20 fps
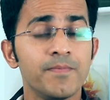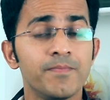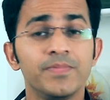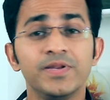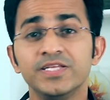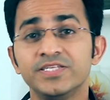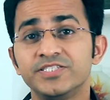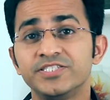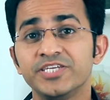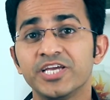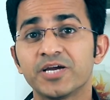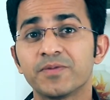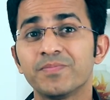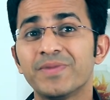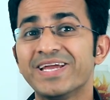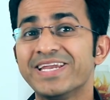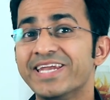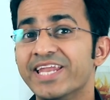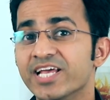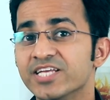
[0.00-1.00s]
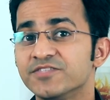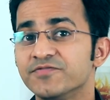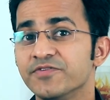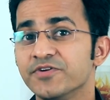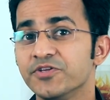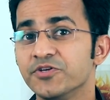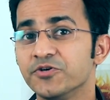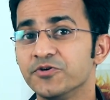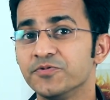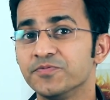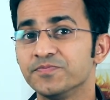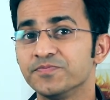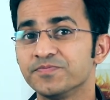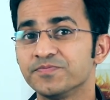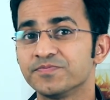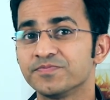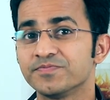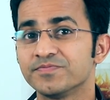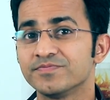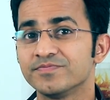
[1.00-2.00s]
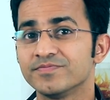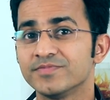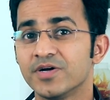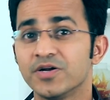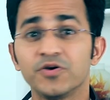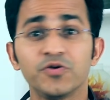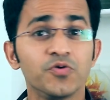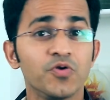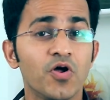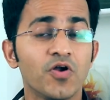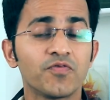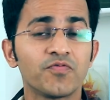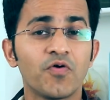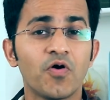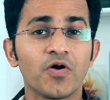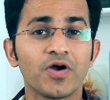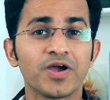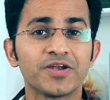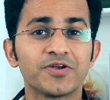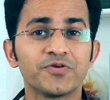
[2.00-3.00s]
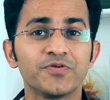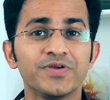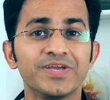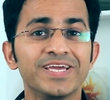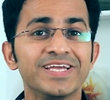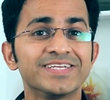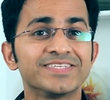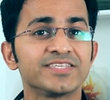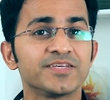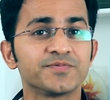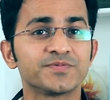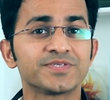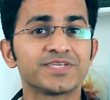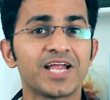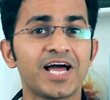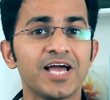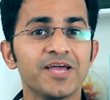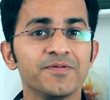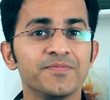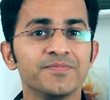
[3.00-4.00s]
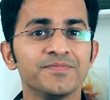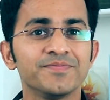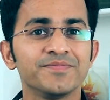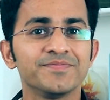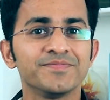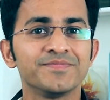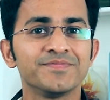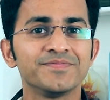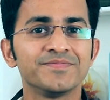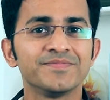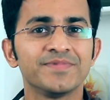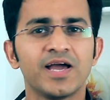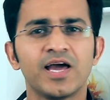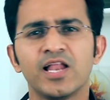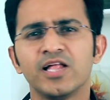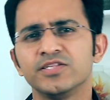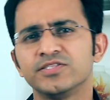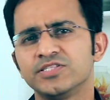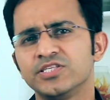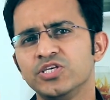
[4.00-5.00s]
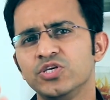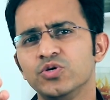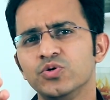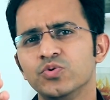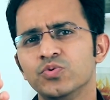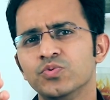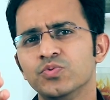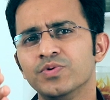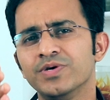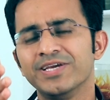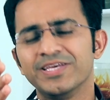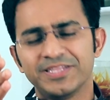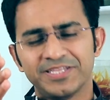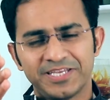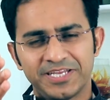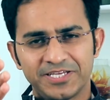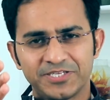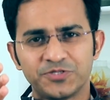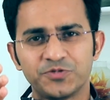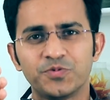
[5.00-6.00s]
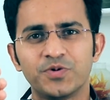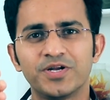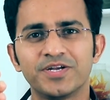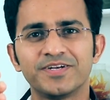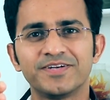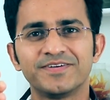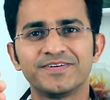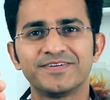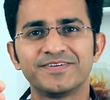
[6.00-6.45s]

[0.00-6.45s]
please check my next video. Do not forget to hit subscribe, and I'll see you in the next one.